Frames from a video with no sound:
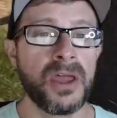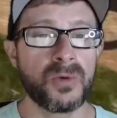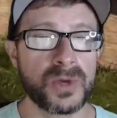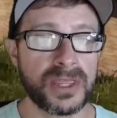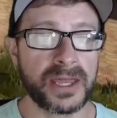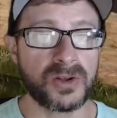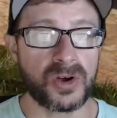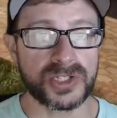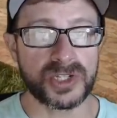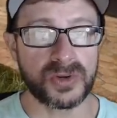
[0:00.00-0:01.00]
We then
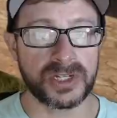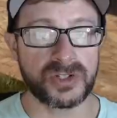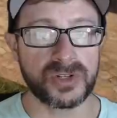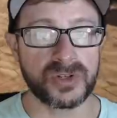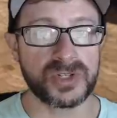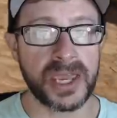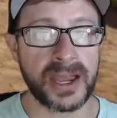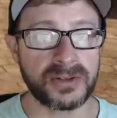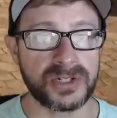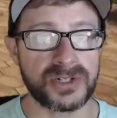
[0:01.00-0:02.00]
also introduce
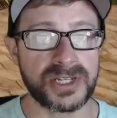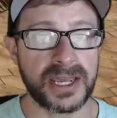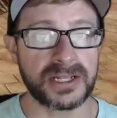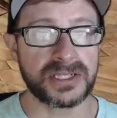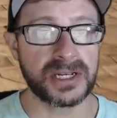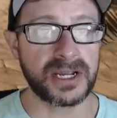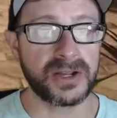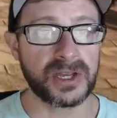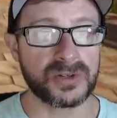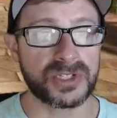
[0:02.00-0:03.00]
counters and
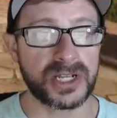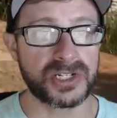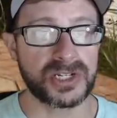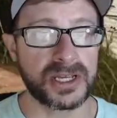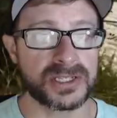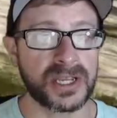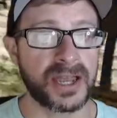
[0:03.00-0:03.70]
scenarios, such as